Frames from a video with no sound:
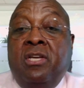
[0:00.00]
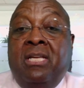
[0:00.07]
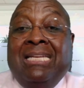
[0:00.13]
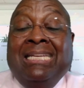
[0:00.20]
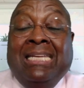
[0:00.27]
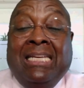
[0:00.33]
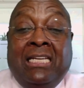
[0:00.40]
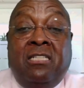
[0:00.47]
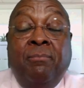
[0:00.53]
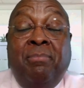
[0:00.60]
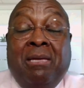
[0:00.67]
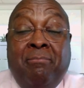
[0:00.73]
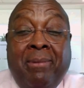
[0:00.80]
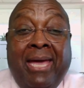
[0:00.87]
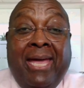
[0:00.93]
need to
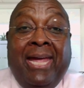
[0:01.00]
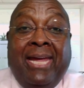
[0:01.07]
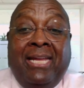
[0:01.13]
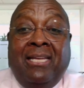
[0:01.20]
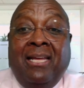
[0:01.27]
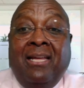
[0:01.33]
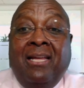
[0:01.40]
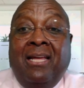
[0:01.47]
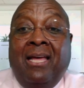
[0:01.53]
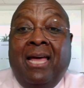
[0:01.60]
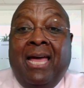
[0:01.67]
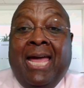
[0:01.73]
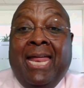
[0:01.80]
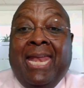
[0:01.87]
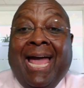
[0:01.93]
be made,
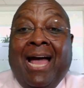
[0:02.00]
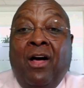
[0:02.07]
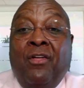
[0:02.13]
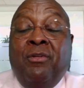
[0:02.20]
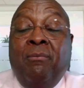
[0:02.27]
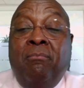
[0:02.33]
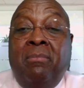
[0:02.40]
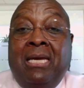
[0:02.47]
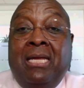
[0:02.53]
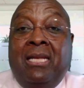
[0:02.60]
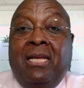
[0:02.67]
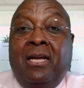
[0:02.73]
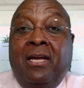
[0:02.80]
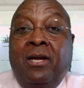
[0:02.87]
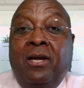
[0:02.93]
and how the
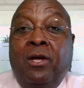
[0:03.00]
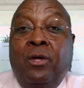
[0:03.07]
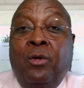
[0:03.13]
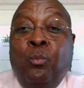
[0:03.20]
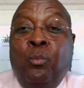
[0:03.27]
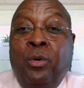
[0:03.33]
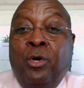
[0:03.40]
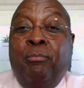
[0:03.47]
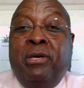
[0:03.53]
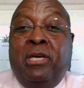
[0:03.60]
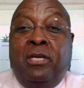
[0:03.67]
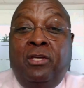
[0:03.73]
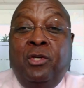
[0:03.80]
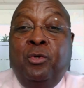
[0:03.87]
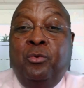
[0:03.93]
meeting will be
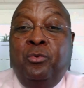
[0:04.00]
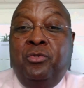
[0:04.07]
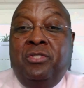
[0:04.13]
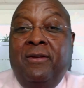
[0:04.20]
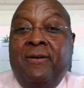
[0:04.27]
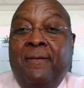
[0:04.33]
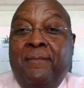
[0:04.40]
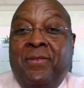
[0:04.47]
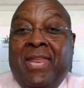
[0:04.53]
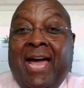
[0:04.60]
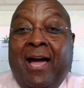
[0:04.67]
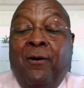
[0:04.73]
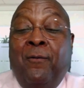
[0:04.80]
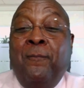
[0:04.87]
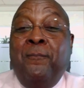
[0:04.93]
used.
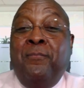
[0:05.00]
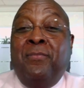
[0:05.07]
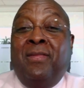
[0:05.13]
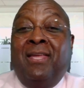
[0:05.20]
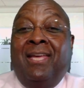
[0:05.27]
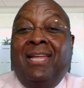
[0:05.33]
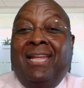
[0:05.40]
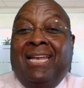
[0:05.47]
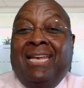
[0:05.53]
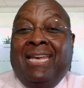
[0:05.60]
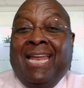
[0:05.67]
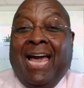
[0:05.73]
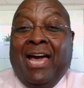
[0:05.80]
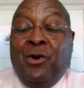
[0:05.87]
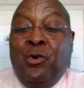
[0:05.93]
Now,
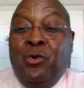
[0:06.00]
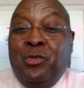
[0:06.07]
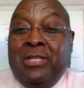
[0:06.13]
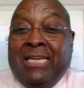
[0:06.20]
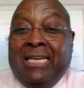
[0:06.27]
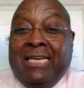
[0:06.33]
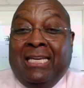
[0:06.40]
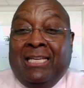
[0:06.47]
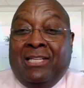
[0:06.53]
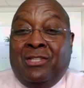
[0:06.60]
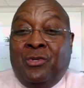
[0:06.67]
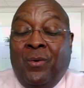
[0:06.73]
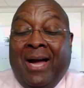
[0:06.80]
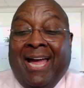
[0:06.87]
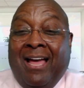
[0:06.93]
not only
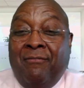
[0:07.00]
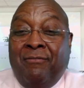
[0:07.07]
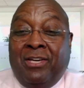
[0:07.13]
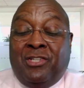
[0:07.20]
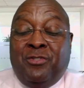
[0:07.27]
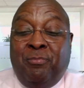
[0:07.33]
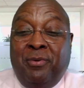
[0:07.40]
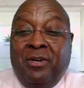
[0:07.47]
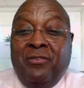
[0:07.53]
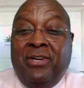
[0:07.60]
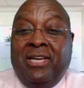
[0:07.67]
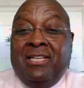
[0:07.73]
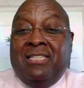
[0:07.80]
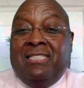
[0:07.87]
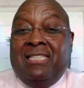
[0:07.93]
do I have
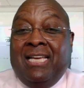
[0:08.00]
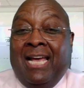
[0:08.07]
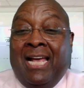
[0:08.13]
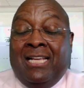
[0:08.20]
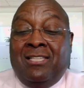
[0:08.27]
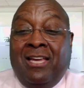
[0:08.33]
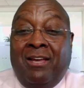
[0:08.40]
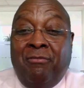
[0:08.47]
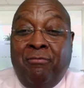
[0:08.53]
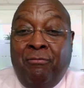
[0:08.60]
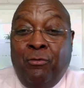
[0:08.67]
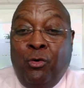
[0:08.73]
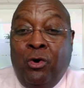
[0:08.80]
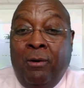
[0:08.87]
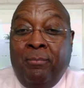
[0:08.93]
experience as a
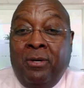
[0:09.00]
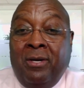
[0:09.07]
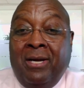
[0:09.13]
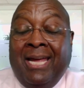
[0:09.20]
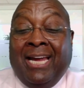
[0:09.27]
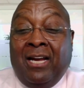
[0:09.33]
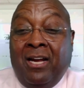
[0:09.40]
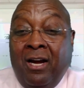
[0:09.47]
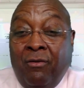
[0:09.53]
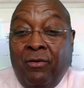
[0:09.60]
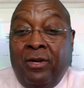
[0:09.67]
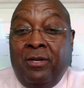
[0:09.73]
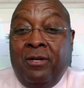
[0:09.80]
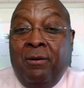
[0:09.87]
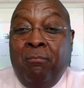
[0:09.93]
former and
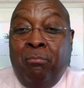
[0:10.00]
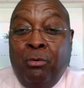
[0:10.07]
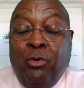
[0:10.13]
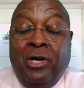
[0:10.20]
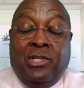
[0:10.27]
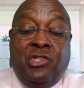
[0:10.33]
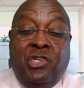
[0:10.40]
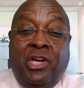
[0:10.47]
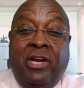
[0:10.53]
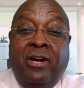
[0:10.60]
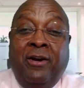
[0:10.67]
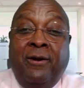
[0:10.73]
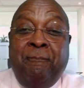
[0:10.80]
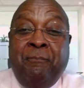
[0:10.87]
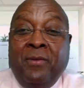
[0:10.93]
current board
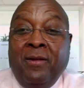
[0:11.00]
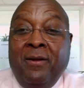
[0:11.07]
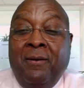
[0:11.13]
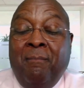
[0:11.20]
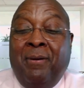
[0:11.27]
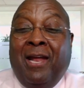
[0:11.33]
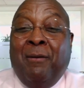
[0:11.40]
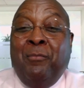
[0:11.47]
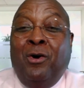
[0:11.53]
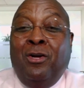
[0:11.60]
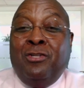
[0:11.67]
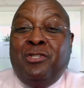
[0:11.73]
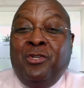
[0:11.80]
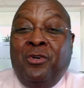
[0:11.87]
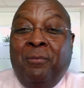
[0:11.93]
chair, but I'm
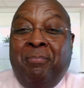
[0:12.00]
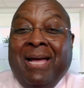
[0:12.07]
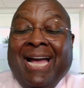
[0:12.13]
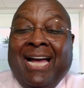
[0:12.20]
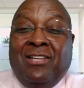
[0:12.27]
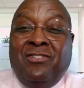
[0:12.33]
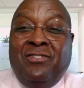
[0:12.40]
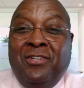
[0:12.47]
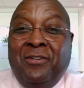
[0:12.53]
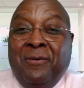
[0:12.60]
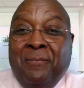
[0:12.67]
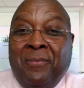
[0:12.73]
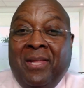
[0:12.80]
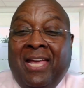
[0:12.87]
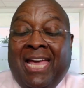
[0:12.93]
also a pastor.
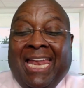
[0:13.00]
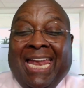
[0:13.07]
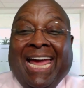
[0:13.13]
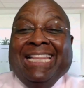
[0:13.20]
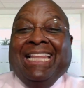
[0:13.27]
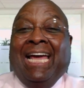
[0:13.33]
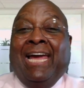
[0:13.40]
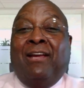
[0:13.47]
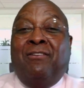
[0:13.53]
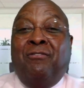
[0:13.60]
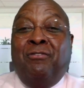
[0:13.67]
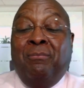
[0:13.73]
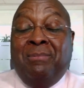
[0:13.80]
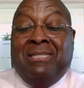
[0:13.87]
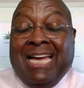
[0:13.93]
And I like
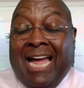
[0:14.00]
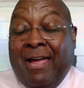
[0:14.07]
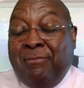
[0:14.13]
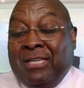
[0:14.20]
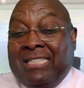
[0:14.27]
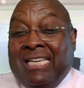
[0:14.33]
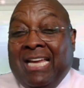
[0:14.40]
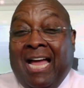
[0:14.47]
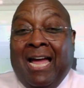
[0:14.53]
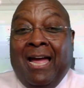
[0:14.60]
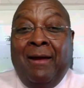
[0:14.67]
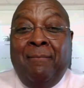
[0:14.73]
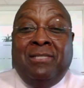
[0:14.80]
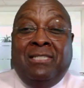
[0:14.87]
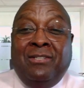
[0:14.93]
from time to
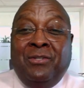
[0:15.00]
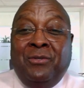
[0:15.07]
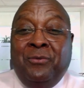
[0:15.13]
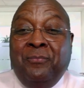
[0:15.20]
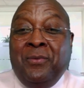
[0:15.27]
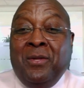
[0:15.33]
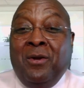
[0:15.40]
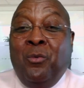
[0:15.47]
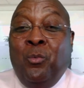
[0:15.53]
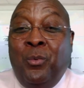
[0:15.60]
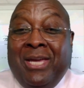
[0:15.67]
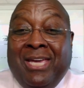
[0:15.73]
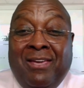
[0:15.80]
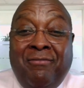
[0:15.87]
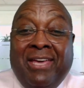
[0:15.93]
time to
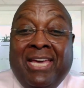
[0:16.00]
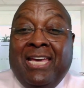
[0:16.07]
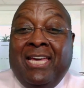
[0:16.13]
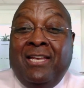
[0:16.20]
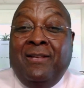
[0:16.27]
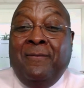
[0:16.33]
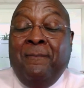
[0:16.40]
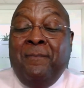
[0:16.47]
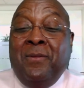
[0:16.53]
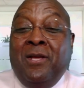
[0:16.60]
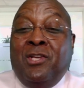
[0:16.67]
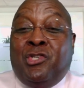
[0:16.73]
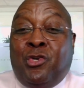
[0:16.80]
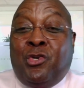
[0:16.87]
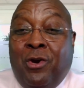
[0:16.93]
weave in
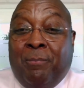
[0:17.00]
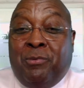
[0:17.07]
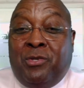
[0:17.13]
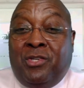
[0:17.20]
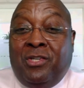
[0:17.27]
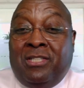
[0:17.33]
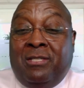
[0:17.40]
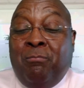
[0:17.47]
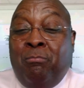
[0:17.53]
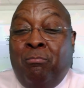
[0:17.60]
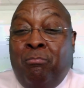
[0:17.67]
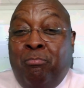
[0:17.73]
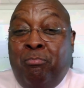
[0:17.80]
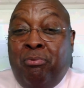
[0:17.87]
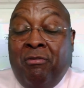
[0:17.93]
scripture to
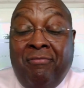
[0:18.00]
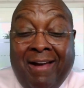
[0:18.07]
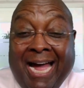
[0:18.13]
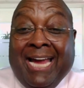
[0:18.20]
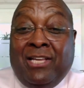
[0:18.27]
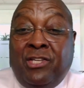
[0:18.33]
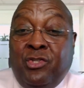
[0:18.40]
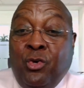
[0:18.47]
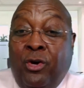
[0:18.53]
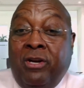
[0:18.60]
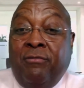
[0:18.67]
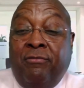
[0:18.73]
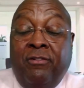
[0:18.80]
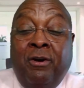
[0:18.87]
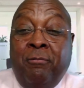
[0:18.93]
provide sort
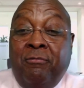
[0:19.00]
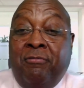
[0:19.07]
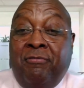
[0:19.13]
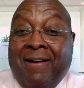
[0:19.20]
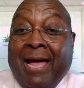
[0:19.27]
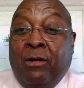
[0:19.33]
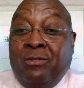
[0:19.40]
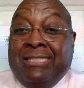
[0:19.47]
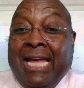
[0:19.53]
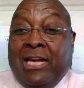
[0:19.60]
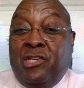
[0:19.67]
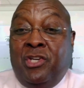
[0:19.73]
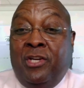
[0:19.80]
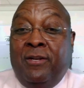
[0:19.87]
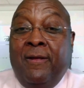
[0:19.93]
of a
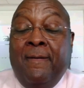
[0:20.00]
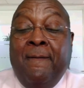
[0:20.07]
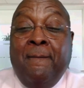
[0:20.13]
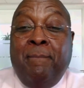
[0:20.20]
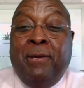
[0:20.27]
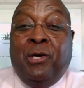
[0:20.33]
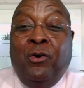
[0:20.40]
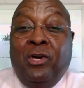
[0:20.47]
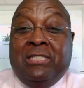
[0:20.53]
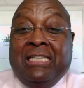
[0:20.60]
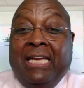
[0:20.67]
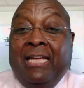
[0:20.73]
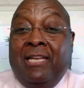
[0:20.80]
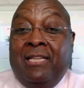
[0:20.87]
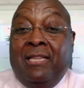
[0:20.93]
foundation, because
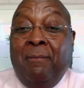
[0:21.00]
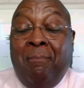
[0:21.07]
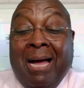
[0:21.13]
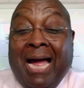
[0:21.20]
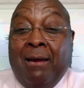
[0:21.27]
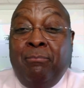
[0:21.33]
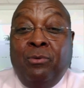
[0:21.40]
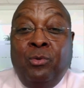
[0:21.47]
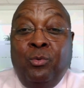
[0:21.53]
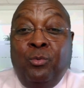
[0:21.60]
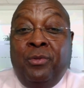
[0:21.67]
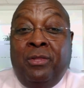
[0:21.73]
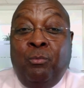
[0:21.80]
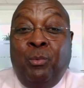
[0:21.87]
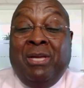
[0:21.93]
in the Bible,
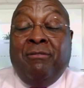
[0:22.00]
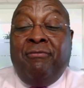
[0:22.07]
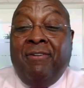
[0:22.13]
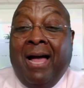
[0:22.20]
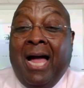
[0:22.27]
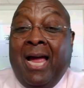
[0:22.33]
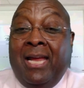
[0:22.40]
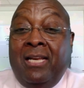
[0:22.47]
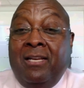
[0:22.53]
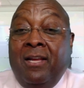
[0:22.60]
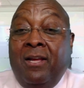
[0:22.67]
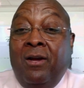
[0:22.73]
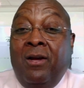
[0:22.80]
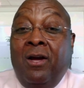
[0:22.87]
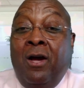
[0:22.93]
we find
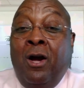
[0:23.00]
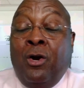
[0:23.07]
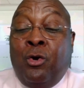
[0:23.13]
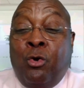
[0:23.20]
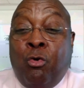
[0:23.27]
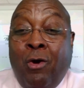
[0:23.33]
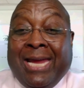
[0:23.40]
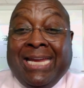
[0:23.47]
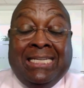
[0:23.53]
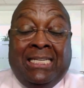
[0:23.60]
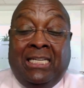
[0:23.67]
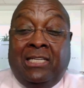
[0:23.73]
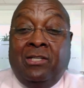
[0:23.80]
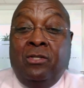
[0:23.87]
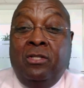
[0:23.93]
a great
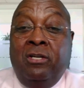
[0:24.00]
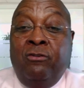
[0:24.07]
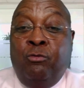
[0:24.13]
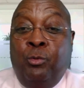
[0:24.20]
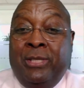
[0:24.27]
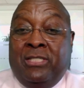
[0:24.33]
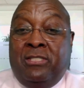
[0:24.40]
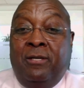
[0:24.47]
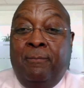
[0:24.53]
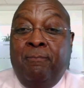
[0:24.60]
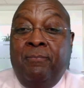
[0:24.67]
deal of wisdom.